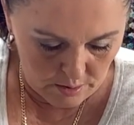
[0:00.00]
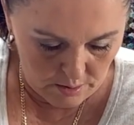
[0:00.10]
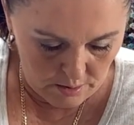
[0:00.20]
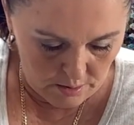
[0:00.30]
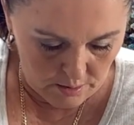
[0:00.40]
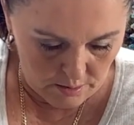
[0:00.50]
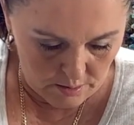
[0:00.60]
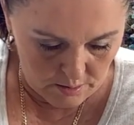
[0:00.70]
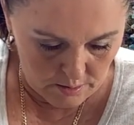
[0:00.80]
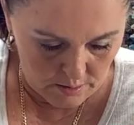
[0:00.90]

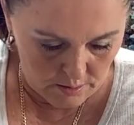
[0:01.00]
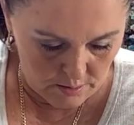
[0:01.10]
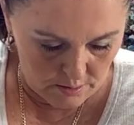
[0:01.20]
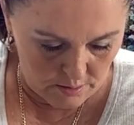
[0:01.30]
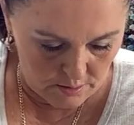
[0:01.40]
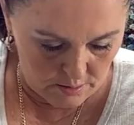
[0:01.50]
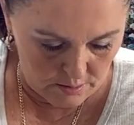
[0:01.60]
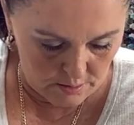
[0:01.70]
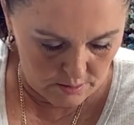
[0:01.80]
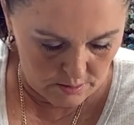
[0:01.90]

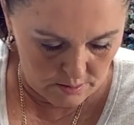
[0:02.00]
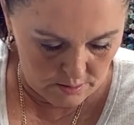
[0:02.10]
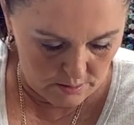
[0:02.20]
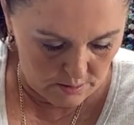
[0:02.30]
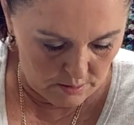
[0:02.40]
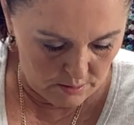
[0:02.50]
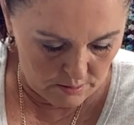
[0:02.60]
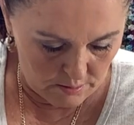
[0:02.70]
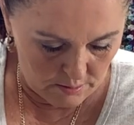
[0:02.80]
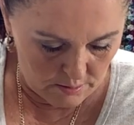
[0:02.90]

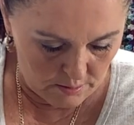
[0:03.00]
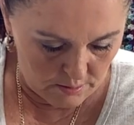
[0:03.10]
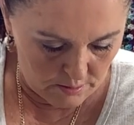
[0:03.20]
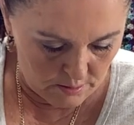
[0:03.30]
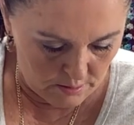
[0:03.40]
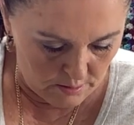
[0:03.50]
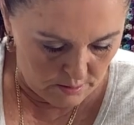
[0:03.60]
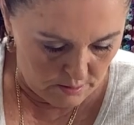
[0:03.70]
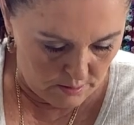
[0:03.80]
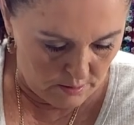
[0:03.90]

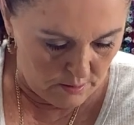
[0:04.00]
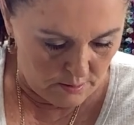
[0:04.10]
No one is speaking in this clip.